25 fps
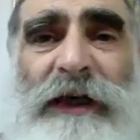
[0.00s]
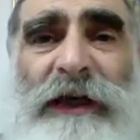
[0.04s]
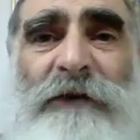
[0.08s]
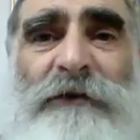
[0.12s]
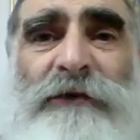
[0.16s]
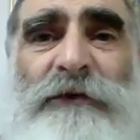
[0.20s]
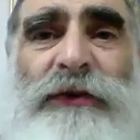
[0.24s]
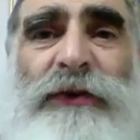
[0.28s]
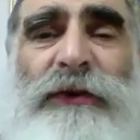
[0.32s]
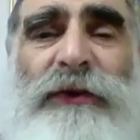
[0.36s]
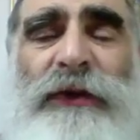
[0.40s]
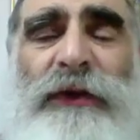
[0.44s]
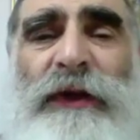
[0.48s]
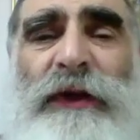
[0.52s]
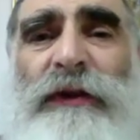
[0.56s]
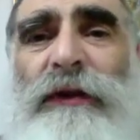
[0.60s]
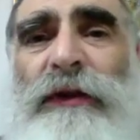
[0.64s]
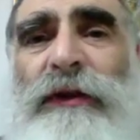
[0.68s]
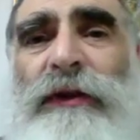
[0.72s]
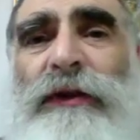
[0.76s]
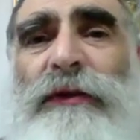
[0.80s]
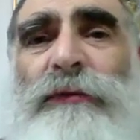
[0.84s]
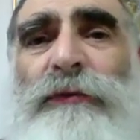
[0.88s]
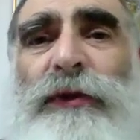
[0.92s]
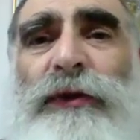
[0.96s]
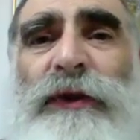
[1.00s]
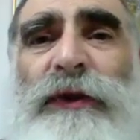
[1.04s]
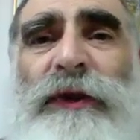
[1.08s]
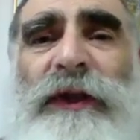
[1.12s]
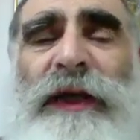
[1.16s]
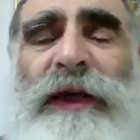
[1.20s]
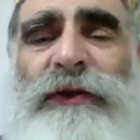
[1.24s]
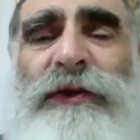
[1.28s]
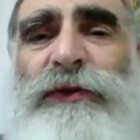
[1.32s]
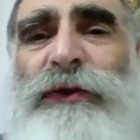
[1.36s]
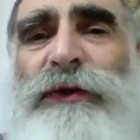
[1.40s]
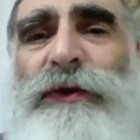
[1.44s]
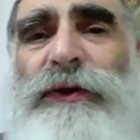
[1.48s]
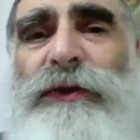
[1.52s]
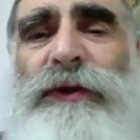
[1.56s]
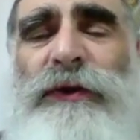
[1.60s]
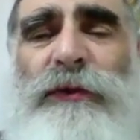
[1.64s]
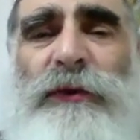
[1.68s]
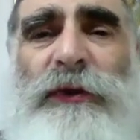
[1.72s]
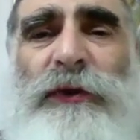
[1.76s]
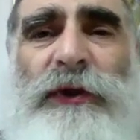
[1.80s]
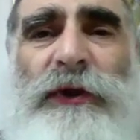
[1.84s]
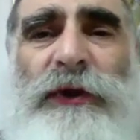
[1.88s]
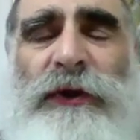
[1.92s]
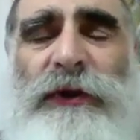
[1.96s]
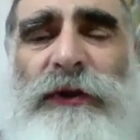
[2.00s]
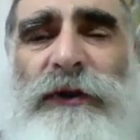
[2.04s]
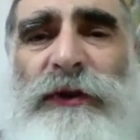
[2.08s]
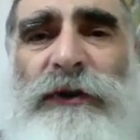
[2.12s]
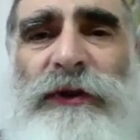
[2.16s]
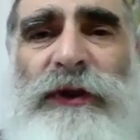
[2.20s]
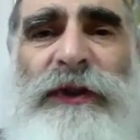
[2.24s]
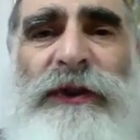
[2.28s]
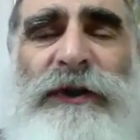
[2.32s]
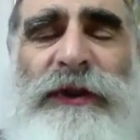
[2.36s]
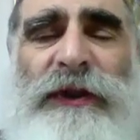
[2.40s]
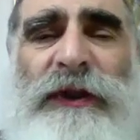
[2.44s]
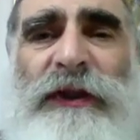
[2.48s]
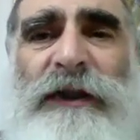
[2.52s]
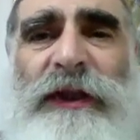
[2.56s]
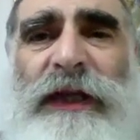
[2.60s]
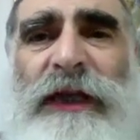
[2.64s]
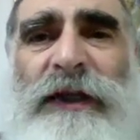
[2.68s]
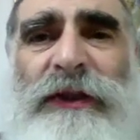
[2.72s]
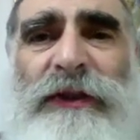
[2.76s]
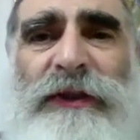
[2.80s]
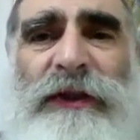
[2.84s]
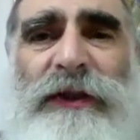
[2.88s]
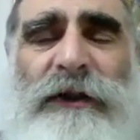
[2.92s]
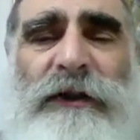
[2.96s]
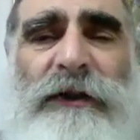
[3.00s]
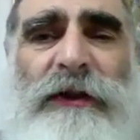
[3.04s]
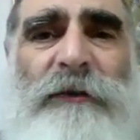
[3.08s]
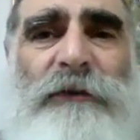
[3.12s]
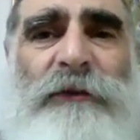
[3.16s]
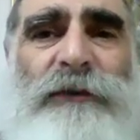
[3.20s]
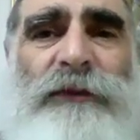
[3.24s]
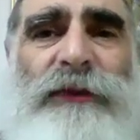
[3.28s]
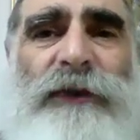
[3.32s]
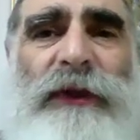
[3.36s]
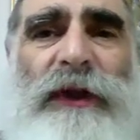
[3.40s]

after their communications were disconnected,